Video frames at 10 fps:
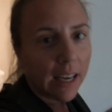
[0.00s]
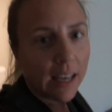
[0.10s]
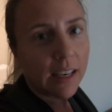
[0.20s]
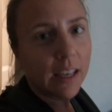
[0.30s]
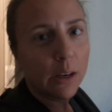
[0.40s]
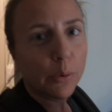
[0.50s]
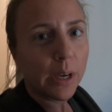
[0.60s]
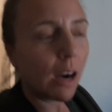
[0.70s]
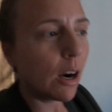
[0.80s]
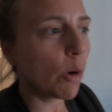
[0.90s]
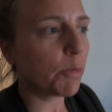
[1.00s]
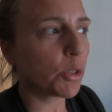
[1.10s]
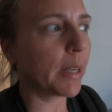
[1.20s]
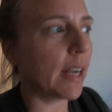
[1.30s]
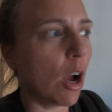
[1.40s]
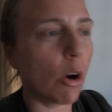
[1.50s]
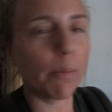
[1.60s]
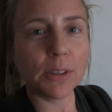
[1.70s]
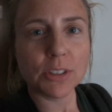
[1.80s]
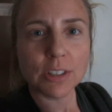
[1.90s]
And here we are, home sweet
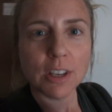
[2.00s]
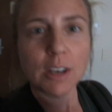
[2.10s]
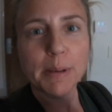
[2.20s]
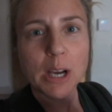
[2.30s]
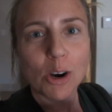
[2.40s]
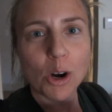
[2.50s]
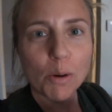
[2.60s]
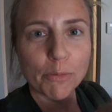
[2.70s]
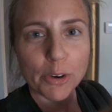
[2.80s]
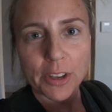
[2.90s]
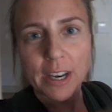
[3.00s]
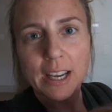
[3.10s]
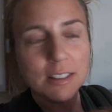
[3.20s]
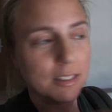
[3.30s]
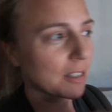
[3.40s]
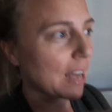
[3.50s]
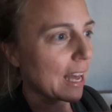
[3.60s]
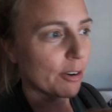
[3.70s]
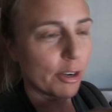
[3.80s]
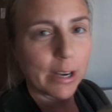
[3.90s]
home. This is gonna be our home for the next,
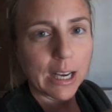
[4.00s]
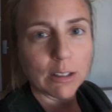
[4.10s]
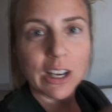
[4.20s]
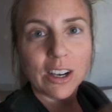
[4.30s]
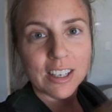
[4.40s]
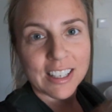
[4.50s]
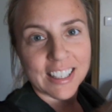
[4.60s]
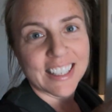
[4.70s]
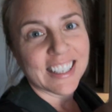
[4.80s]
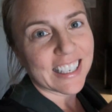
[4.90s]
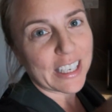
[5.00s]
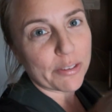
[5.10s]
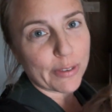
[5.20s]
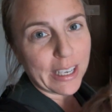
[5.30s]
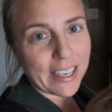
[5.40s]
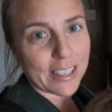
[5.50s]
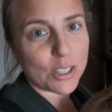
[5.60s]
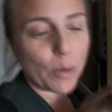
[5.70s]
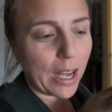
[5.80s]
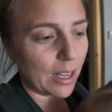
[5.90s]
I don't know how long, in
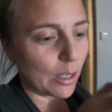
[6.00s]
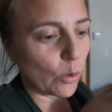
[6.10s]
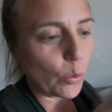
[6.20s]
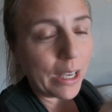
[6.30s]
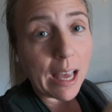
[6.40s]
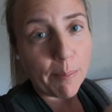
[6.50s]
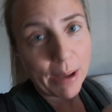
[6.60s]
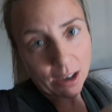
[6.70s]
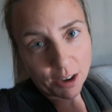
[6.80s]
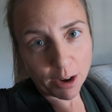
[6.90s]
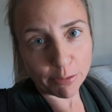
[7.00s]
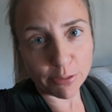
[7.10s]
Phoenix while we get back on our